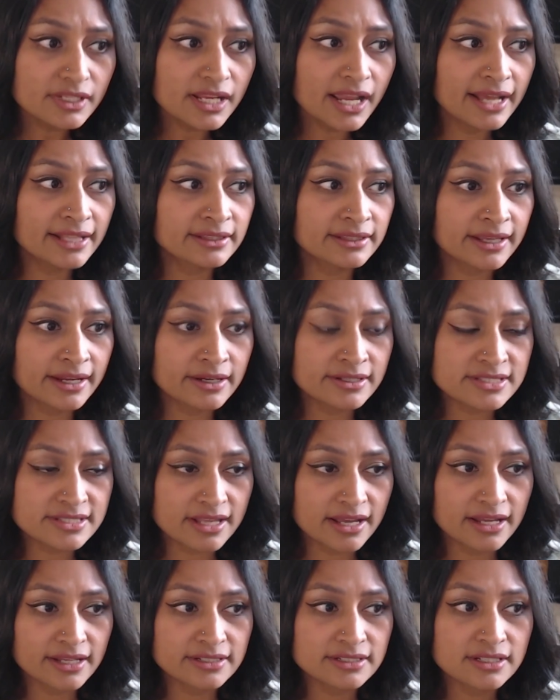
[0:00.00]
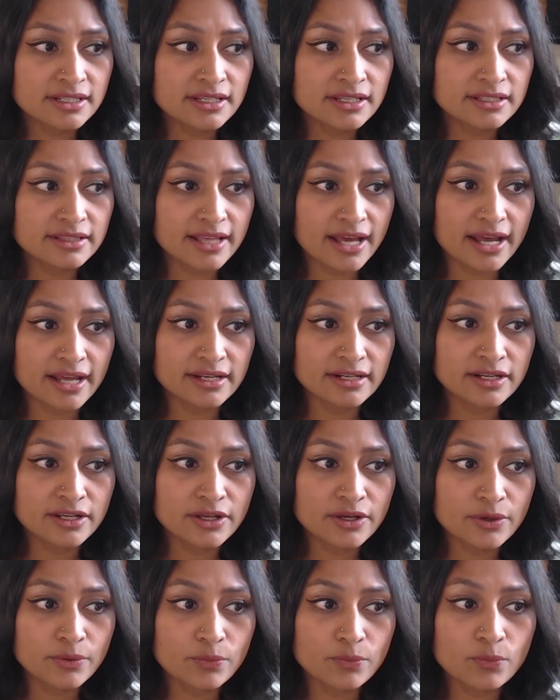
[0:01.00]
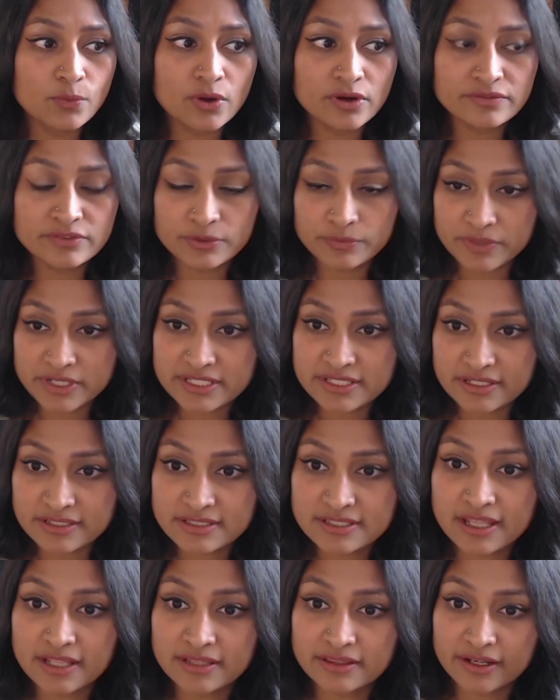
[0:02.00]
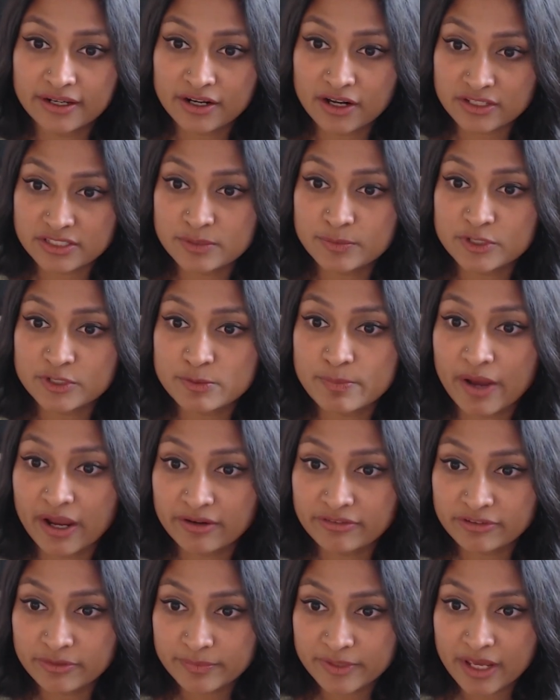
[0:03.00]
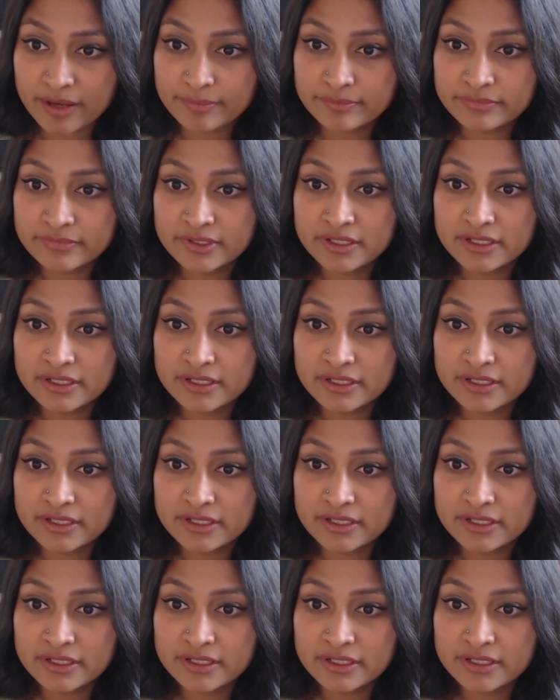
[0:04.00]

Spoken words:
and they said that one of the reasons that their customers buy from them